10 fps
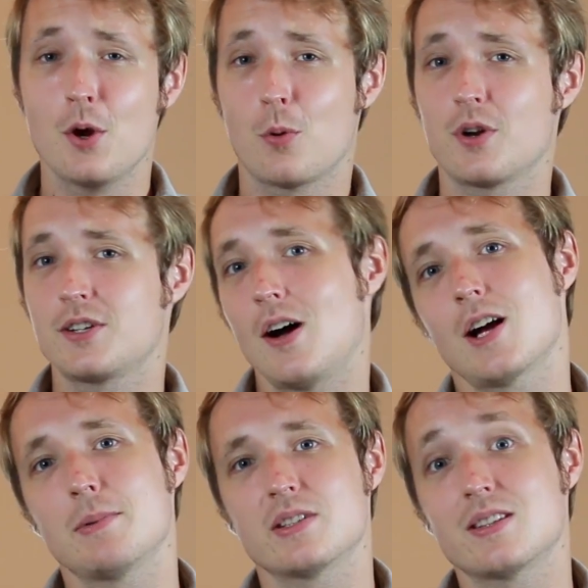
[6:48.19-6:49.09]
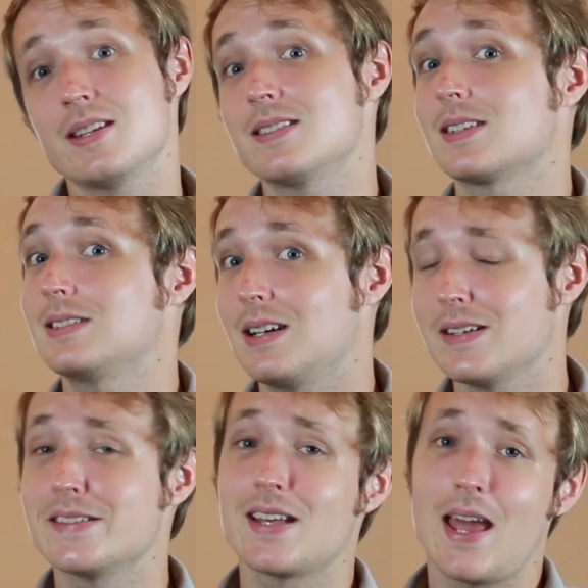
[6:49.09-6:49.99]
we're gonna talk about the things that
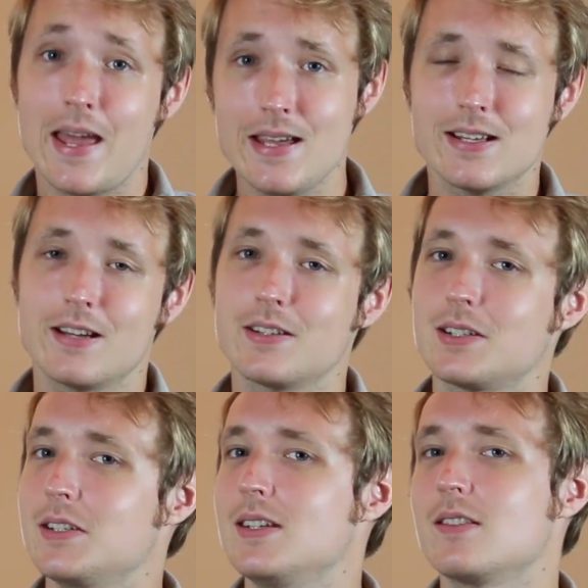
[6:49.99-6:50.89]
clients hate and the